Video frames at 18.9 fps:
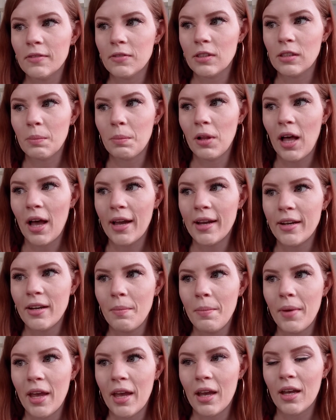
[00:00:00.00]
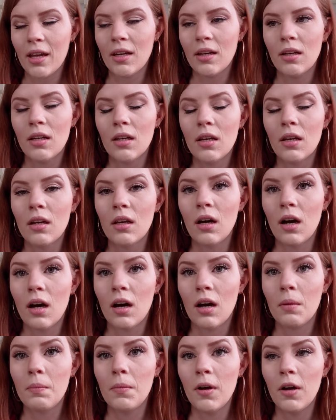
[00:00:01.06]
of supply and demand
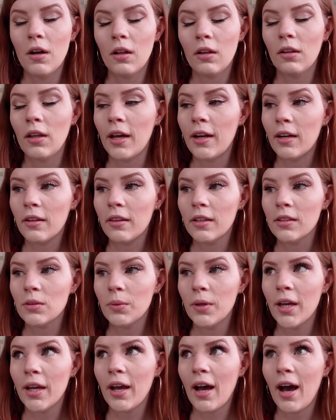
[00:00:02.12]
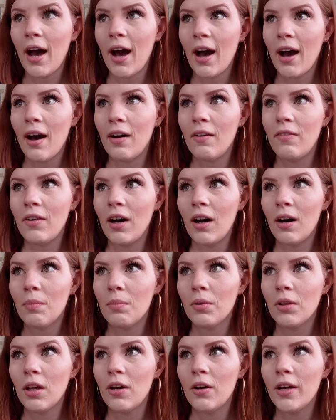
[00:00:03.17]
later this week. I have
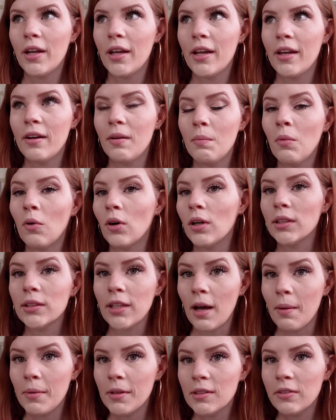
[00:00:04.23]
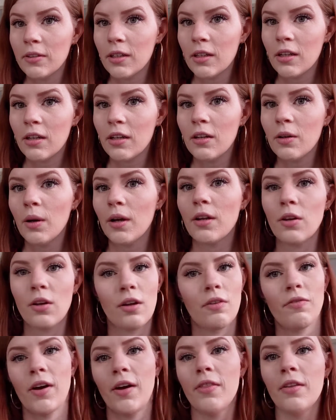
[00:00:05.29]
uploaded more assignments for you to do, and you
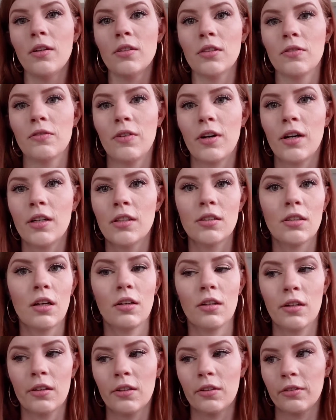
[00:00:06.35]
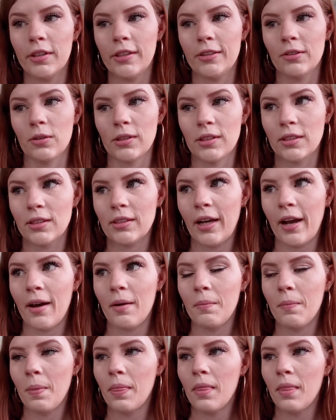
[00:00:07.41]
can find those in Verge under the resources tab.